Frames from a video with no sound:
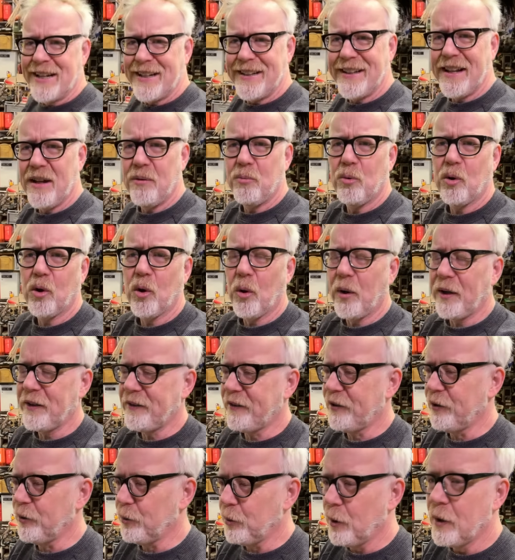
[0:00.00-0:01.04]
Then we're going
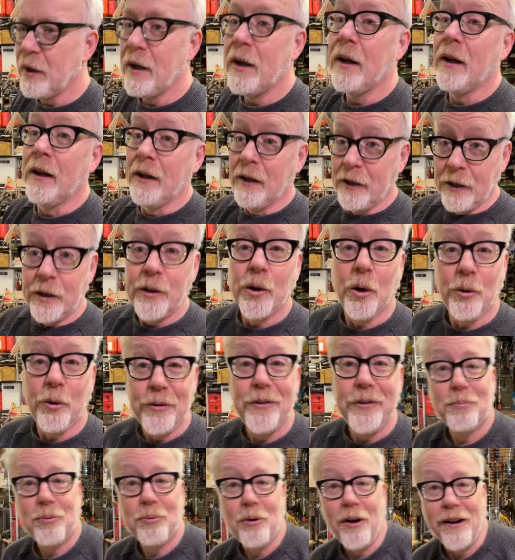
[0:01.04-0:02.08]
to go through
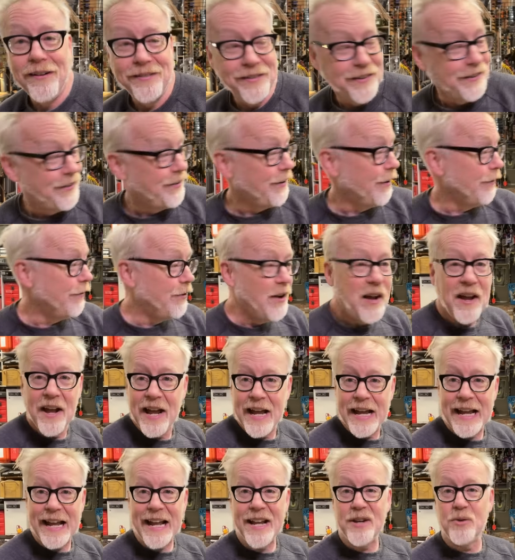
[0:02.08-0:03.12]
the process of
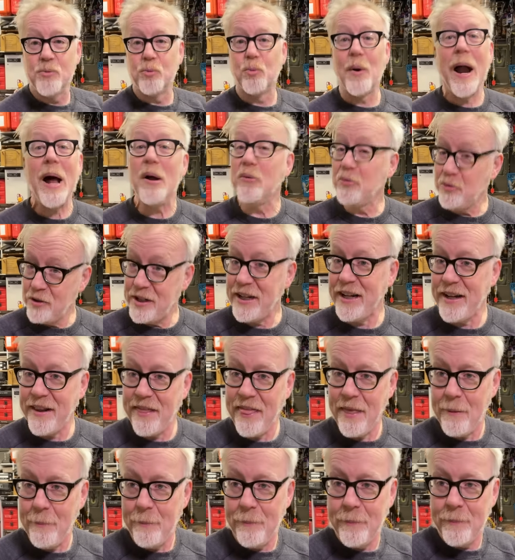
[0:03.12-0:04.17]
enrounding
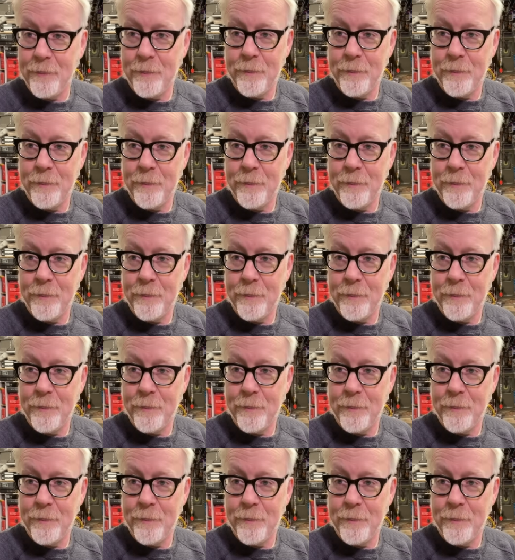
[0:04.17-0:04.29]
them.